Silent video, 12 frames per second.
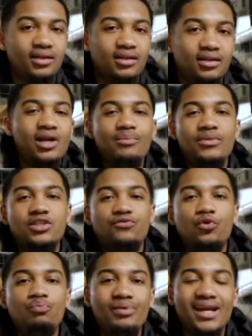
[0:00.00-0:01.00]
So that means if
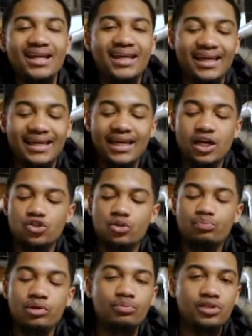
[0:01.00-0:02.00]
you pay to get
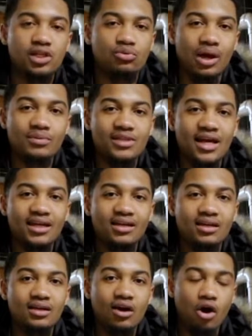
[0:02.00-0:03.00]
800 people to your website,
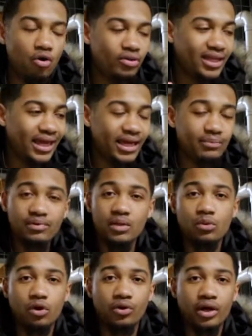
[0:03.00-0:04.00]
only 8
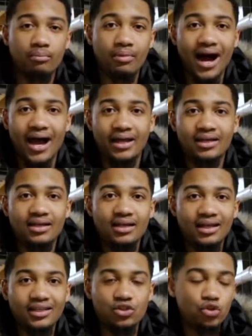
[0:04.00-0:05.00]
people are going to buy.
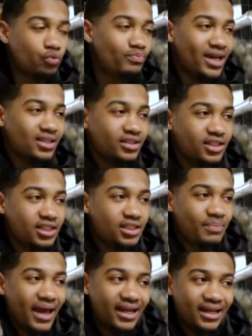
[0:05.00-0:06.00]
So you basically
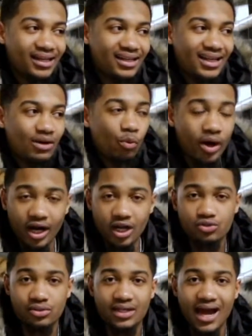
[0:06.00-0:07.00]
spent
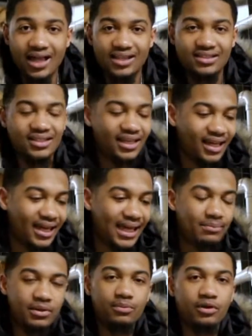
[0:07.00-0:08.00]
$100 to get
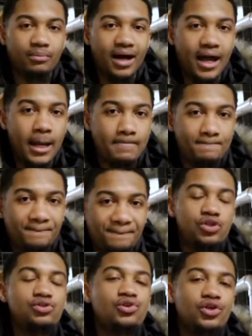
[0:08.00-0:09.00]
8 people to buy,
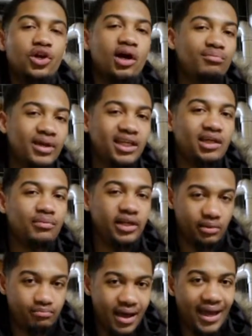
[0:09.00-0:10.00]
which you're going to make your
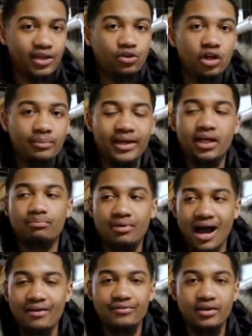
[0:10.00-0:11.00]
money back. You're going to make a
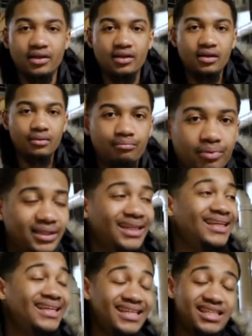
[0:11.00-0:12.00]
profit. But
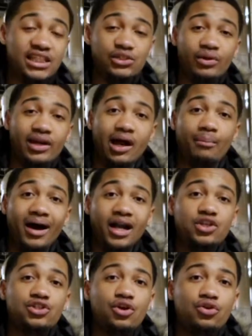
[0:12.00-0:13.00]
the easiest way that I'm about
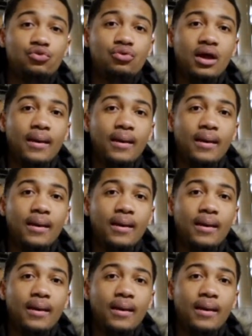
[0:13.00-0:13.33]
to show you